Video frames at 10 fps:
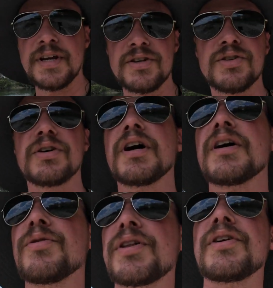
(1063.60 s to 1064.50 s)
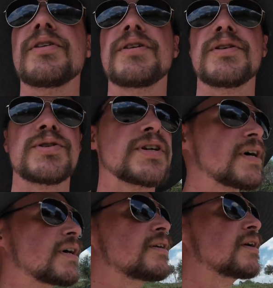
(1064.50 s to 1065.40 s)
National Guard right there on the other
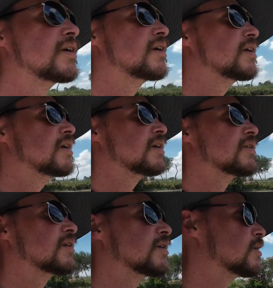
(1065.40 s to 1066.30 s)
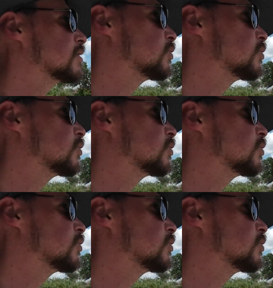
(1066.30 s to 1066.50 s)
side that are